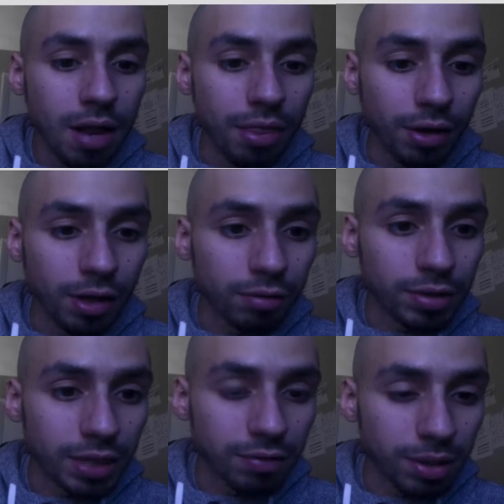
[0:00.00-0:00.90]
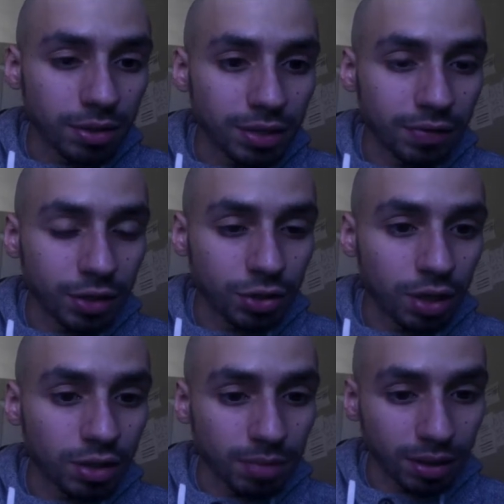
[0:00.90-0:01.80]
They're going to receive about
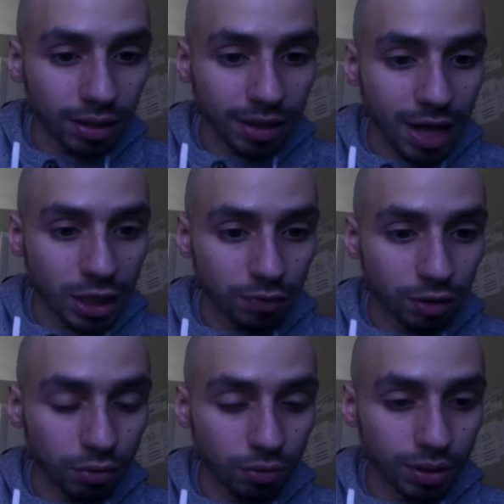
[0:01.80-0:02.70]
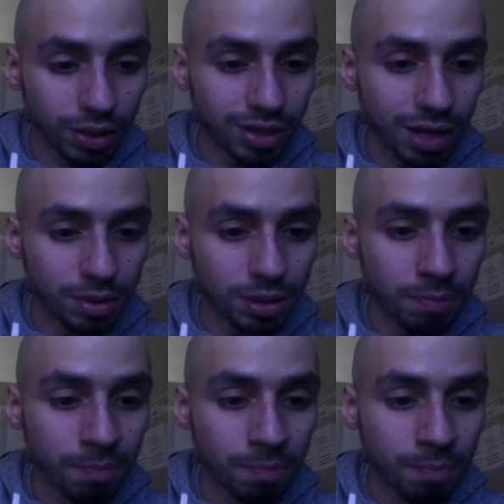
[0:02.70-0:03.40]
$700 a month in cash flow with this option.